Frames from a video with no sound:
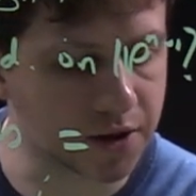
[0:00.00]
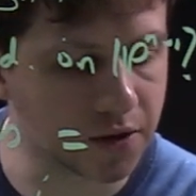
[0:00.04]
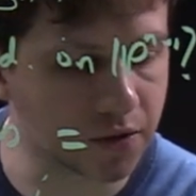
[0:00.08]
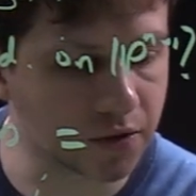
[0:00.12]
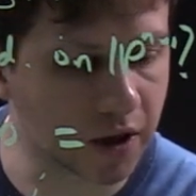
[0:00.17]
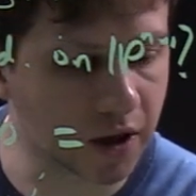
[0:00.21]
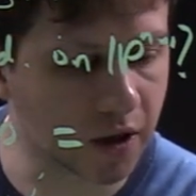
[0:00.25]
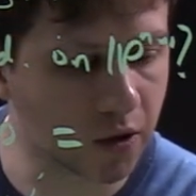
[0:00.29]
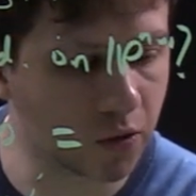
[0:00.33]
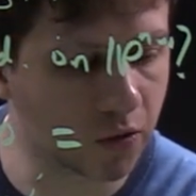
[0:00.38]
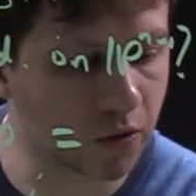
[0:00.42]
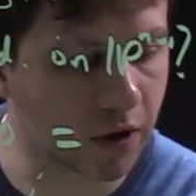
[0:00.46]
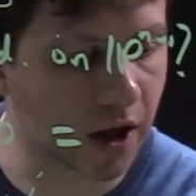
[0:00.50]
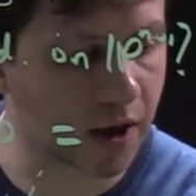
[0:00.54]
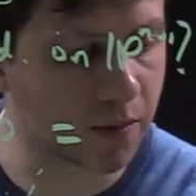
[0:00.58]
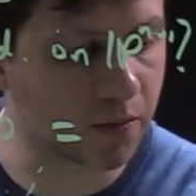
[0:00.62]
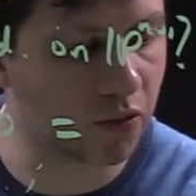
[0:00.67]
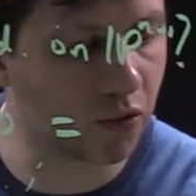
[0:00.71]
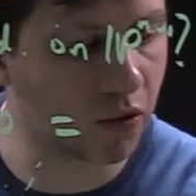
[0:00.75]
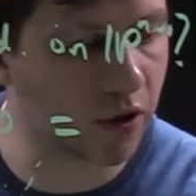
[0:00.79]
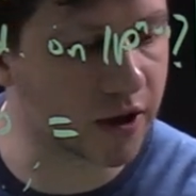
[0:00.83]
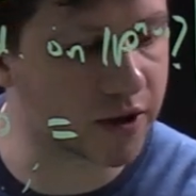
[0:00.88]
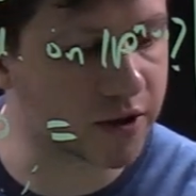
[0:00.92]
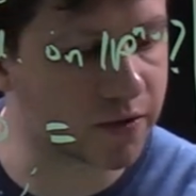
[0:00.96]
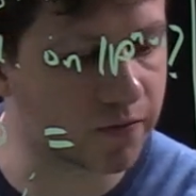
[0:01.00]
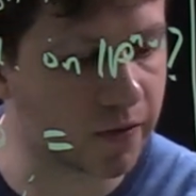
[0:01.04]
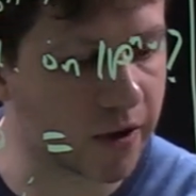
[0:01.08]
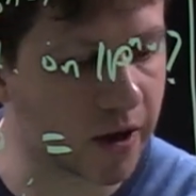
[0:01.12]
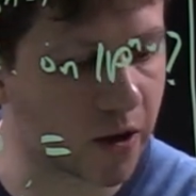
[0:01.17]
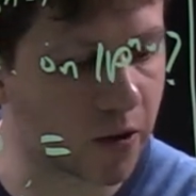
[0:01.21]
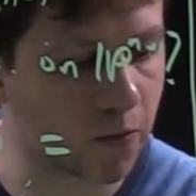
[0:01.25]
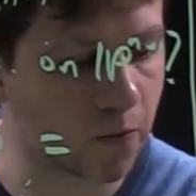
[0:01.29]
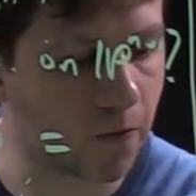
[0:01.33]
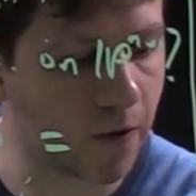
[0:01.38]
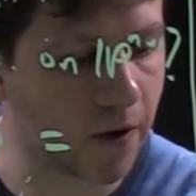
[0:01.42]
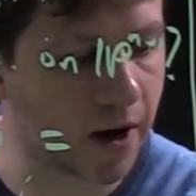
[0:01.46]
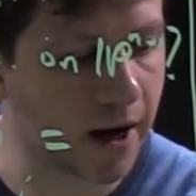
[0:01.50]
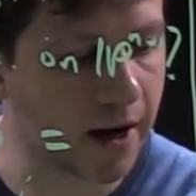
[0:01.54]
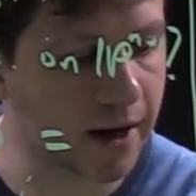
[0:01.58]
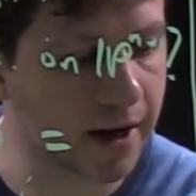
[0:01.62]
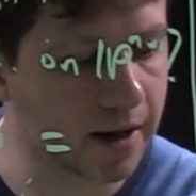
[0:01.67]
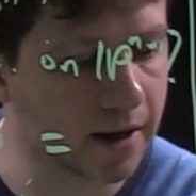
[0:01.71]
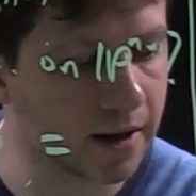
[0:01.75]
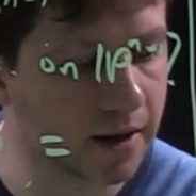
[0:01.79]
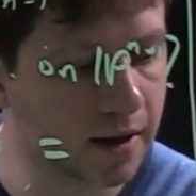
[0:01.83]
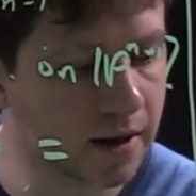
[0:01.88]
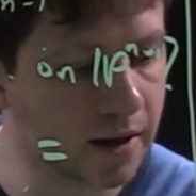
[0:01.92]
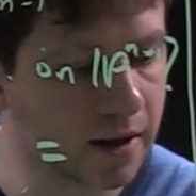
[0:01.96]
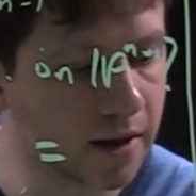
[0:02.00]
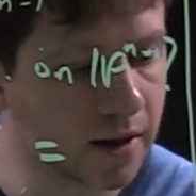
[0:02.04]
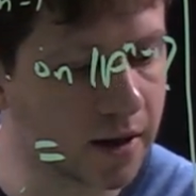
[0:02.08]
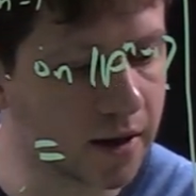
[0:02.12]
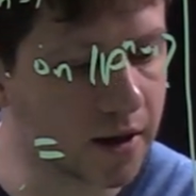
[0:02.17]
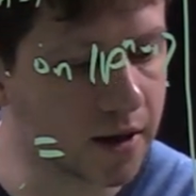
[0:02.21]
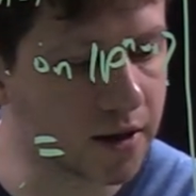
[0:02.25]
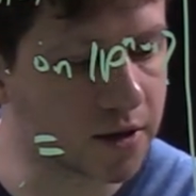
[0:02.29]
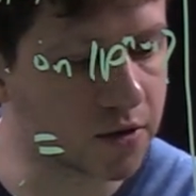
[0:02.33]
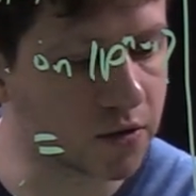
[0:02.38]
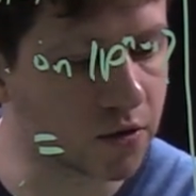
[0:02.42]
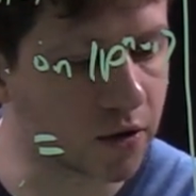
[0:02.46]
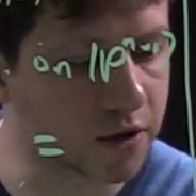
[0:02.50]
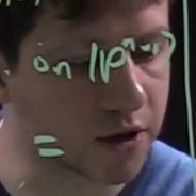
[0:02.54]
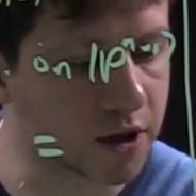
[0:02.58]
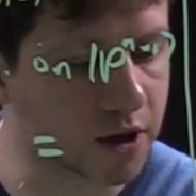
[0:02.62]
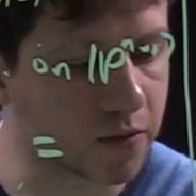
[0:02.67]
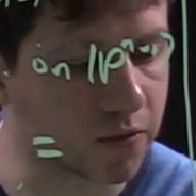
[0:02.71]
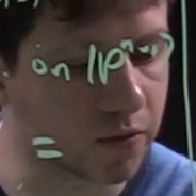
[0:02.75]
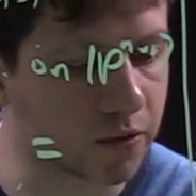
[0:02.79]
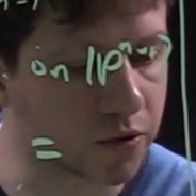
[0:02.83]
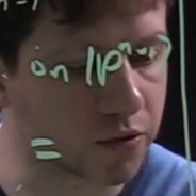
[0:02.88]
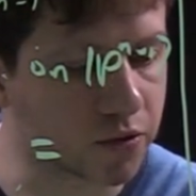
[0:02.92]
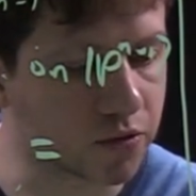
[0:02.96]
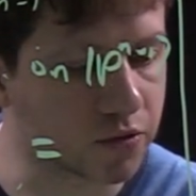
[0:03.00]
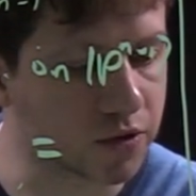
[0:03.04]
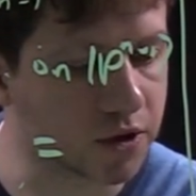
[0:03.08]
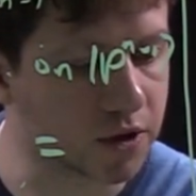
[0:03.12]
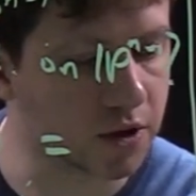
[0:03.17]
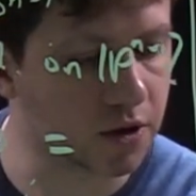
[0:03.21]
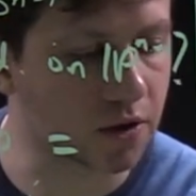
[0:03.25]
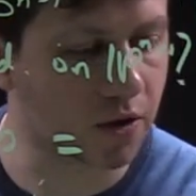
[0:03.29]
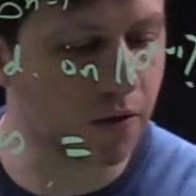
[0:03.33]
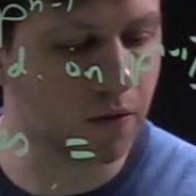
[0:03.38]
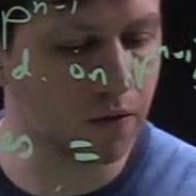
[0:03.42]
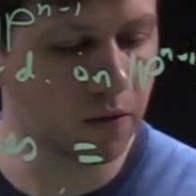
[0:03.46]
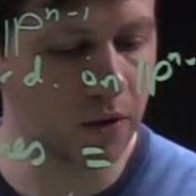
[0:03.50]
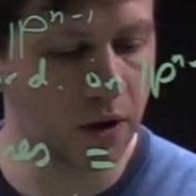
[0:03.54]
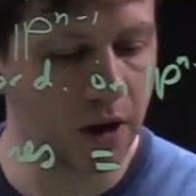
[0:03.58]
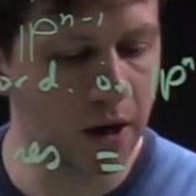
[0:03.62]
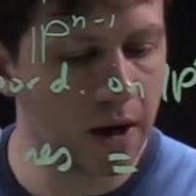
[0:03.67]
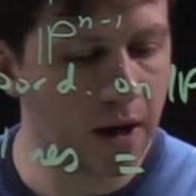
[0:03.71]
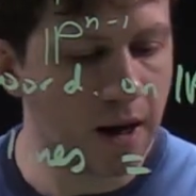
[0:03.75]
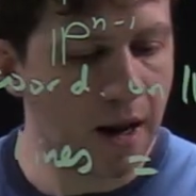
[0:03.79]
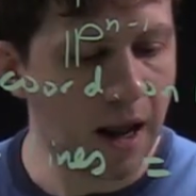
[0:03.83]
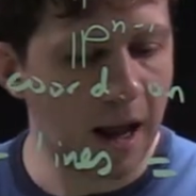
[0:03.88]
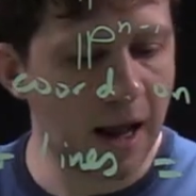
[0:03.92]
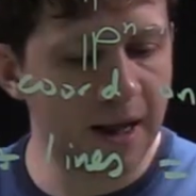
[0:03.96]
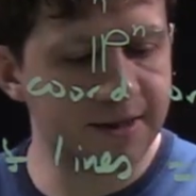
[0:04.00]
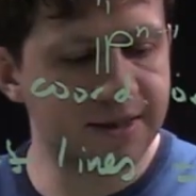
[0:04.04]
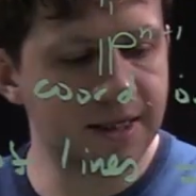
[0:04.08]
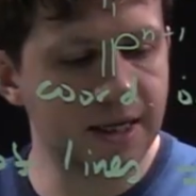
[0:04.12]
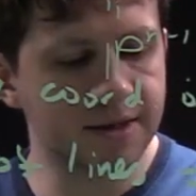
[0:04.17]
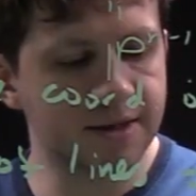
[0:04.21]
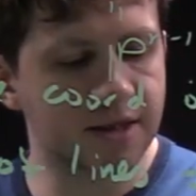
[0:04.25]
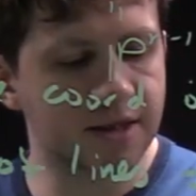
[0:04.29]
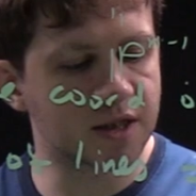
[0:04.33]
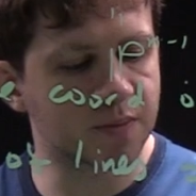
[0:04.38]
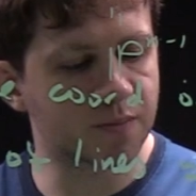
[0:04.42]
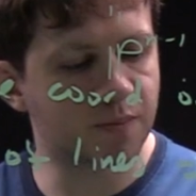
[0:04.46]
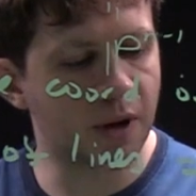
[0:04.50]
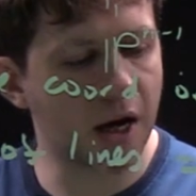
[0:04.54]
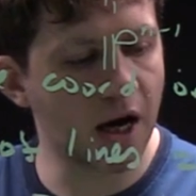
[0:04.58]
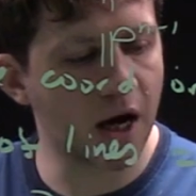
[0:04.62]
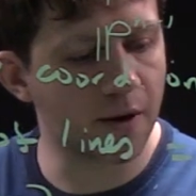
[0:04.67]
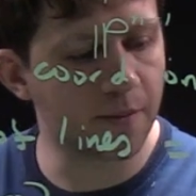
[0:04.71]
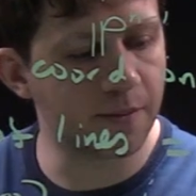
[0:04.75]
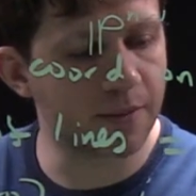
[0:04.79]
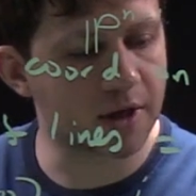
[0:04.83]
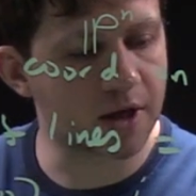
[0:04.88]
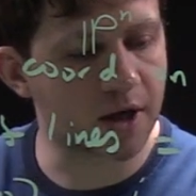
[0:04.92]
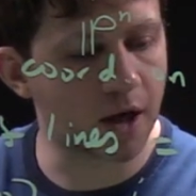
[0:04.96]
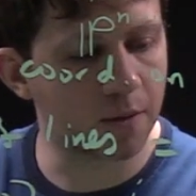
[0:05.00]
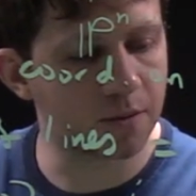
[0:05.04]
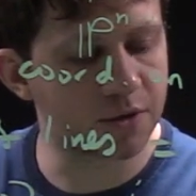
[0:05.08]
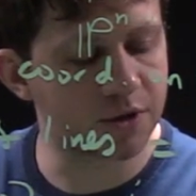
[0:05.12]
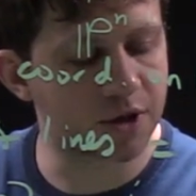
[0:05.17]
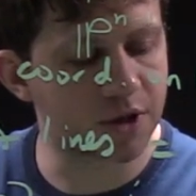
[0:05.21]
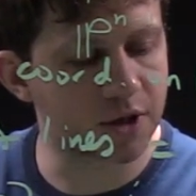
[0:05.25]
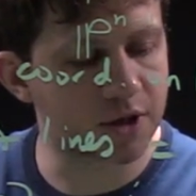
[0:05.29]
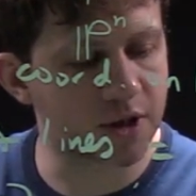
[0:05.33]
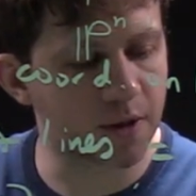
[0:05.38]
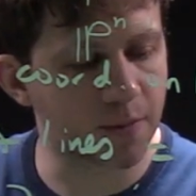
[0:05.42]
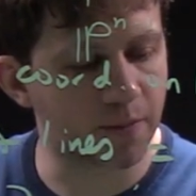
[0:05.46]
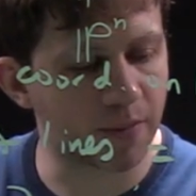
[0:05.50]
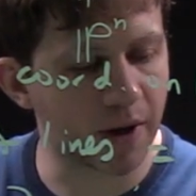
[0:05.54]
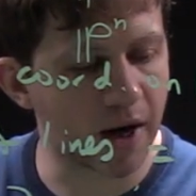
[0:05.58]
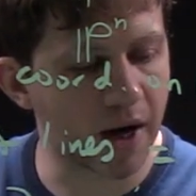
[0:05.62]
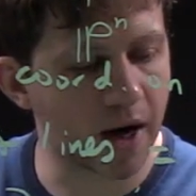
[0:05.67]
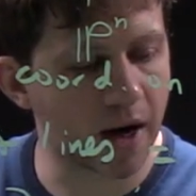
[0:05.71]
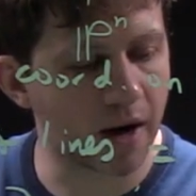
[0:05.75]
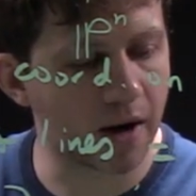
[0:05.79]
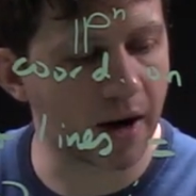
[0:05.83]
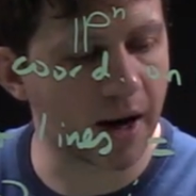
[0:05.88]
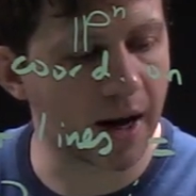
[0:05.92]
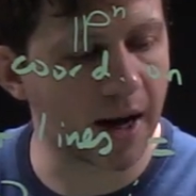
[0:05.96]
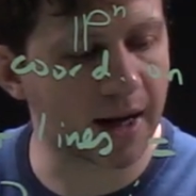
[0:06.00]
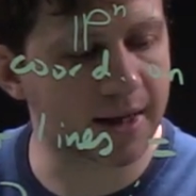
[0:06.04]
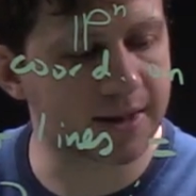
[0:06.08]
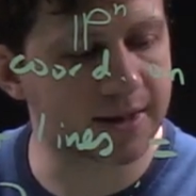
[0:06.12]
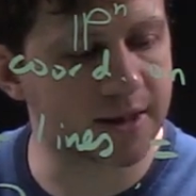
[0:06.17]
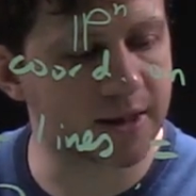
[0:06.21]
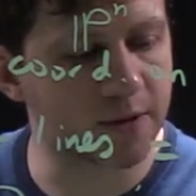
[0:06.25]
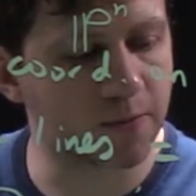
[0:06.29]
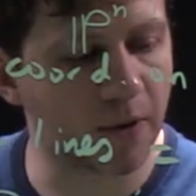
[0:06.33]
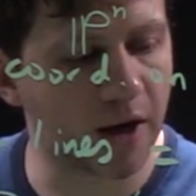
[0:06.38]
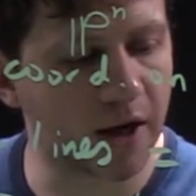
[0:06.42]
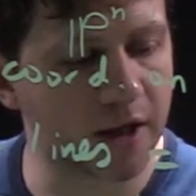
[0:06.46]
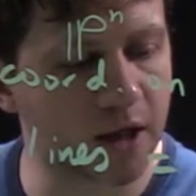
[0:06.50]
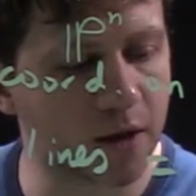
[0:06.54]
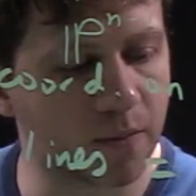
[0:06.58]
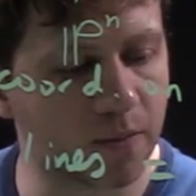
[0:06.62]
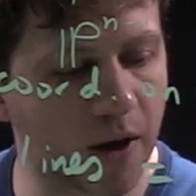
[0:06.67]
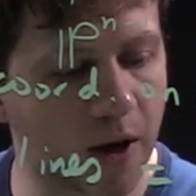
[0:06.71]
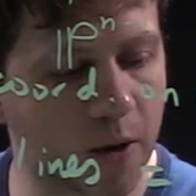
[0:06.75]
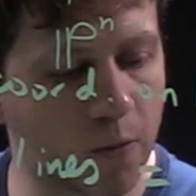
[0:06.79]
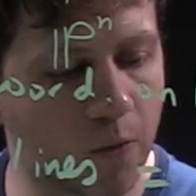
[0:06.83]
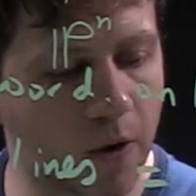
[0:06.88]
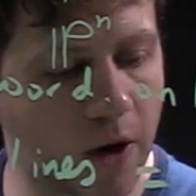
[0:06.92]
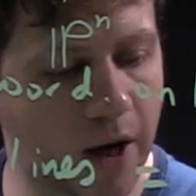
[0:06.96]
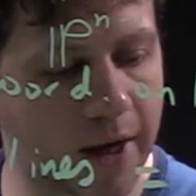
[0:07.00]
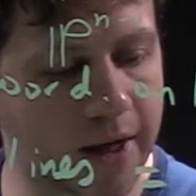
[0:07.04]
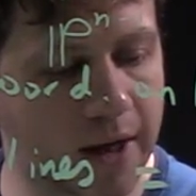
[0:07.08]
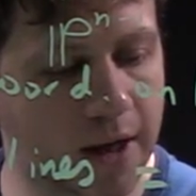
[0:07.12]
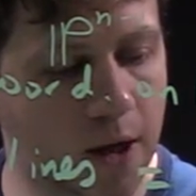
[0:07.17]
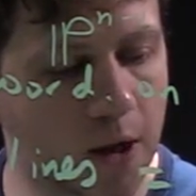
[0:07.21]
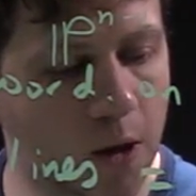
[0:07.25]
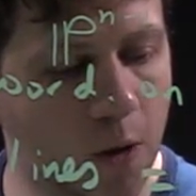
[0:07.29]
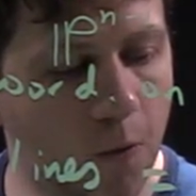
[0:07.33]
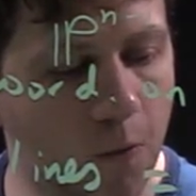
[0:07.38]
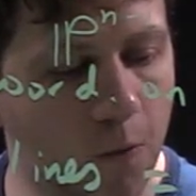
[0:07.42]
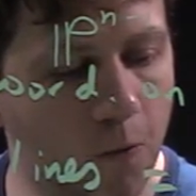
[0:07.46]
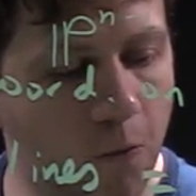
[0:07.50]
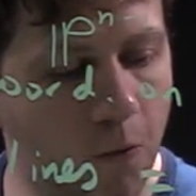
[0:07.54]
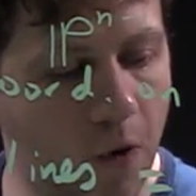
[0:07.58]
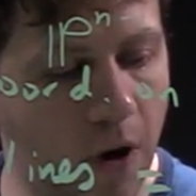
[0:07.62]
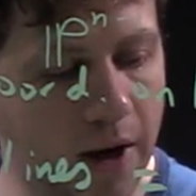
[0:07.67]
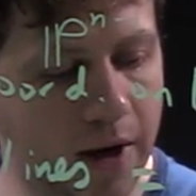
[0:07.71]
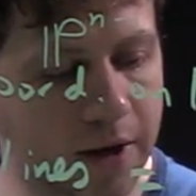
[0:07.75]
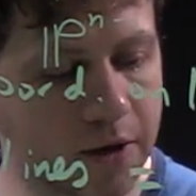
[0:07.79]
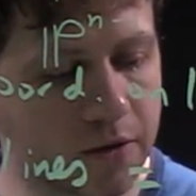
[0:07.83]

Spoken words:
You can look at points where y is not equal to 0, and then pair becomes just a pair x divided by y 1.